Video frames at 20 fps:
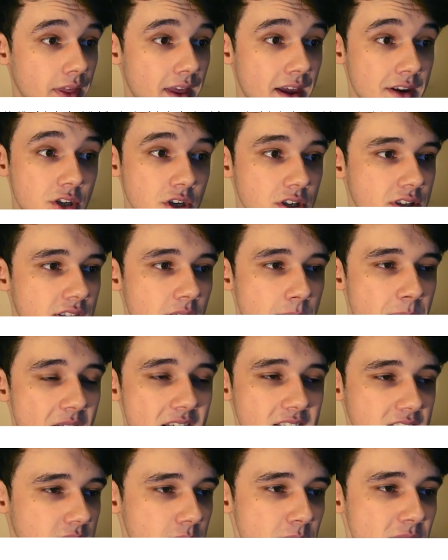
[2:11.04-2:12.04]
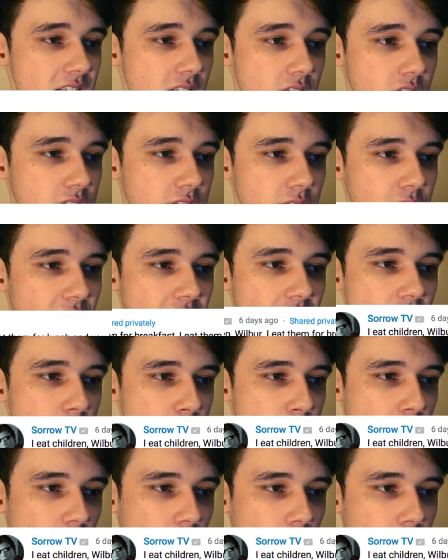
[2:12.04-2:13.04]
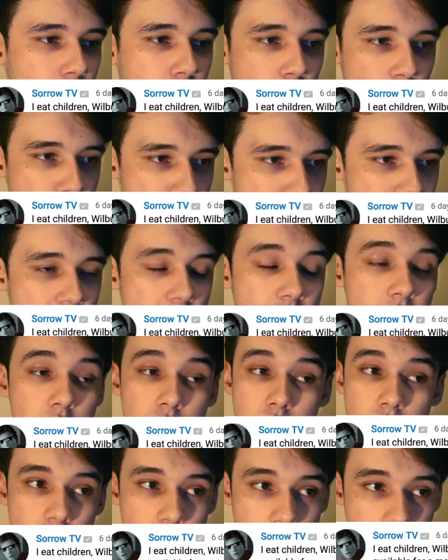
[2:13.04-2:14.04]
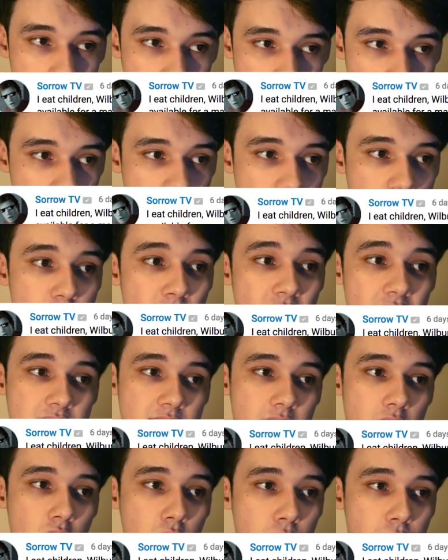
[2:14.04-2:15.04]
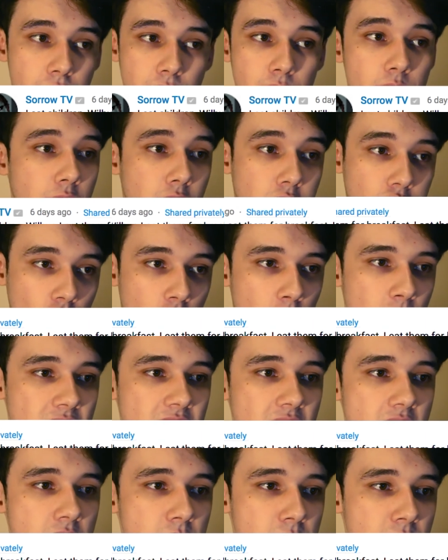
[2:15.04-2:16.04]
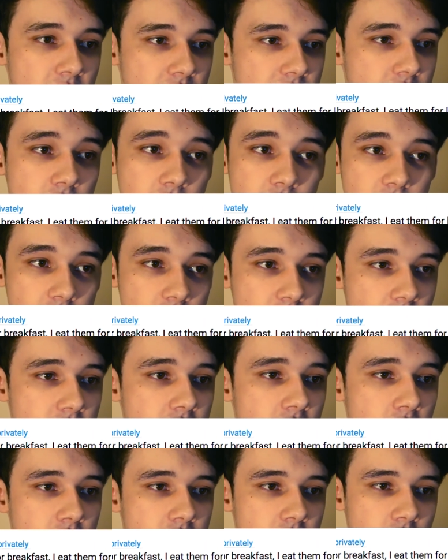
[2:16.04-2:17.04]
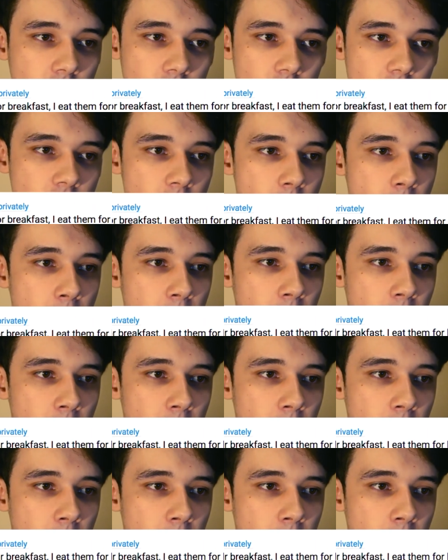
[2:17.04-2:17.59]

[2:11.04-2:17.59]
They're just the best meals available for a man, such as myself, throbbing in muscles and testosterone.